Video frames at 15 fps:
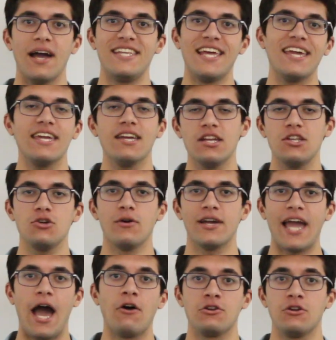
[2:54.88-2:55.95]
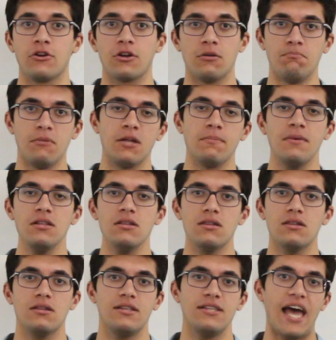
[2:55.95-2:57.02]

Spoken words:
by taking into account your commitments,